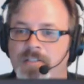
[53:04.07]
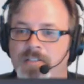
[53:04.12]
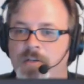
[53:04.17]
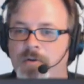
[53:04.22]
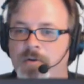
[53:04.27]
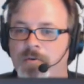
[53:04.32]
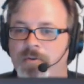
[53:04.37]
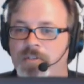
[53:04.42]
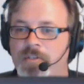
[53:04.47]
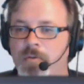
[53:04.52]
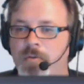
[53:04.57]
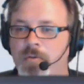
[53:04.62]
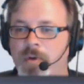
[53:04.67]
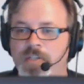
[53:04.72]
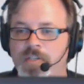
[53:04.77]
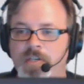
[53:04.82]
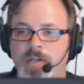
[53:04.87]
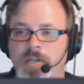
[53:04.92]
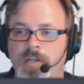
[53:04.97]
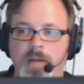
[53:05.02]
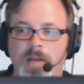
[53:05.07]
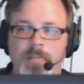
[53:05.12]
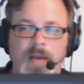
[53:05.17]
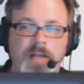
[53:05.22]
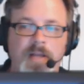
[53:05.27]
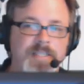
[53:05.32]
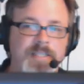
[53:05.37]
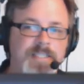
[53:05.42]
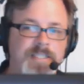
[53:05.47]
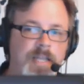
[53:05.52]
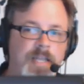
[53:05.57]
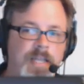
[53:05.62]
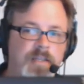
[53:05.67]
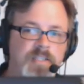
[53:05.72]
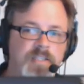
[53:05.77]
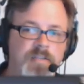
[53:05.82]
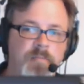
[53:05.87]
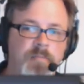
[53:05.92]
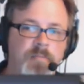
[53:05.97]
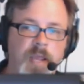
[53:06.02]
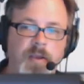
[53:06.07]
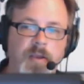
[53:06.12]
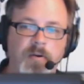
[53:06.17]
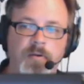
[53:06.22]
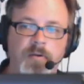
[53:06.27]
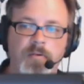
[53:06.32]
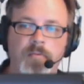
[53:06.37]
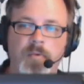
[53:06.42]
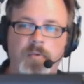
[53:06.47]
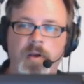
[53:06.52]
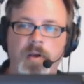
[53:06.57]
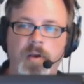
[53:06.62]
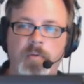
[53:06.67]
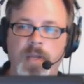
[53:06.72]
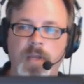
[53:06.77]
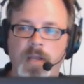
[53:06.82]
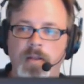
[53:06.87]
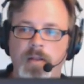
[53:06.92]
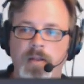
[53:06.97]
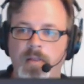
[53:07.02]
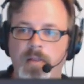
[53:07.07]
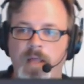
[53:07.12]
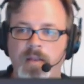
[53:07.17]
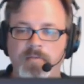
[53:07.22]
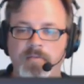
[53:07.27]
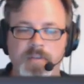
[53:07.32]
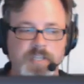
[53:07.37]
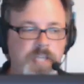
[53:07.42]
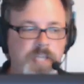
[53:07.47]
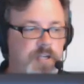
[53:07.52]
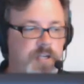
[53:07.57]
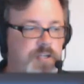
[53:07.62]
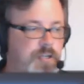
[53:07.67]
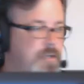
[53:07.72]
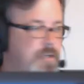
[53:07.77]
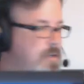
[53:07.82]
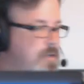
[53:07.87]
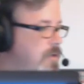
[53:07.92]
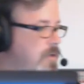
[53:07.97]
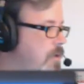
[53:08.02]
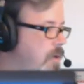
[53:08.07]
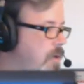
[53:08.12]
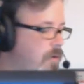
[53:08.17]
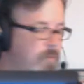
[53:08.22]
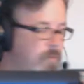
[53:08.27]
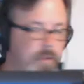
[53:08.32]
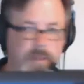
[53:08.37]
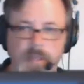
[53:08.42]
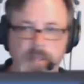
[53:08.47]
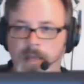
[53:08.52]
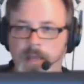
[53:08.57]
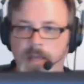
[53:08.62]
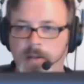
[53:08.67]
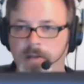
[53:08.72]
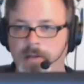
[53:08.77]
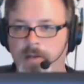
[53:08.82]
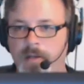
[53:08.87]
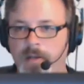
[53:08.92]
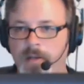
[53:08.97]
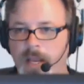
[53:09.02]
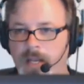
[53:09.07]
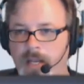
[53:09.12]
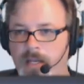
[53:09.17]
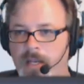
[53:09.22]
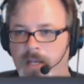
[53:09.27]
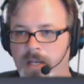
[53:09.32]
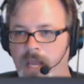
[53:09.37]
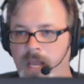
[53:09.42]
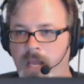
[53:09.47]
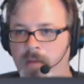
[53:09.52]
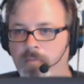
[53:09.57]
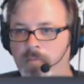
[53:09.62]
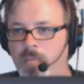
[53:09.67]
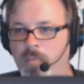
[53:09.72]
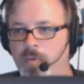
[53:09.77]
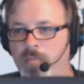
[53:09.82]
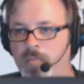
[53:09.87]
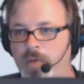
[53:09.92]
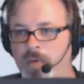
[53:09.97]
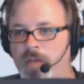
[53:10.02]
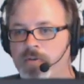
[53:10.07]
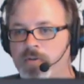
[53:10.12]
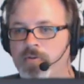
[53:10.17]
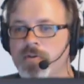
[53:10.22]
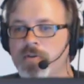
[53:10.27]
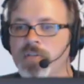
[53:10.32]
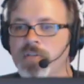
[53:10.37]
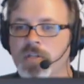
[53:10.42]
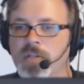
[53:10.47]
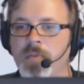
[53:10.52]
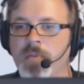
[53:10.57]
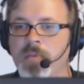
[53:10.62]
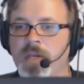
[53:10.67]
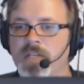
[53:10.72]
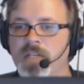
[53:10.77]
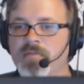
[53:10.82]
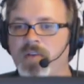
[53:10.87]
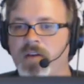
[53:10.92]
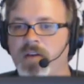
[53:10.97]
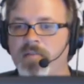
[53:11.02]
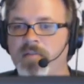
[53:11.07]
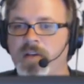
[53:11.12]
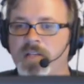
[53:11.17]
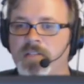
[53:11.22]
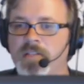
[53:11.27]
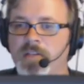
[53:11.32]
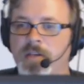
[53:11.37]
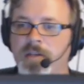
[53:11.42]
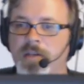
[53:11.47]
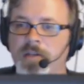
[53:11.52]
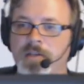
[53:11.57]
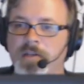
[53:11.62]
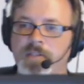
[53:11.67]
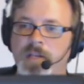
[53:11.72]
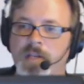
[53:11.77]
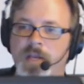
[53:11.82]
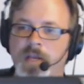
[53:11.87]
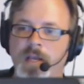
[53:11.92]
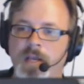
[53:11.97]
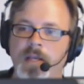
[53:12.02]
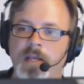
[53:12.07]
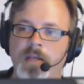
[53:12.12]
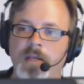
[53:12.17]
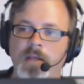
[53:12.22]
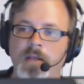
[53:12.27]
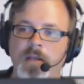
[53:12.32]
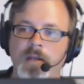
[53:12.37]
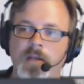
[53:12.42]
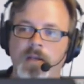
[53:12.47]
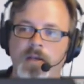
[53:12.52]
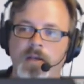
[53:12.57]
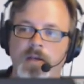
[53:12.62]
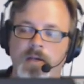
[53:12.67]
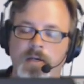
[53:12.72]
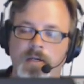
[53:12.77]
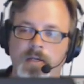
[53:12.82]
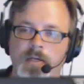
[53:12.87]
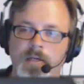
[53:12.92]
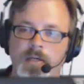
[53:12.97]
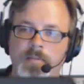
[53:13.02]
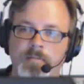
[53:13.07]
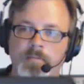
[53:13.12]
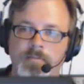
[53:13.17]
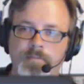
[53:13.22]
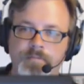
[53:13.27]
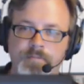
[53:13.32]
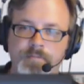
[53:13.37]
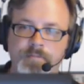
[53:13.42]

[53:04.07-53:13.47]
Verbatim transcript: so there's a question about setlist maker. Uh, we got a lot of attention with that at, at NAMM when we introduced the PX5S. It is a um,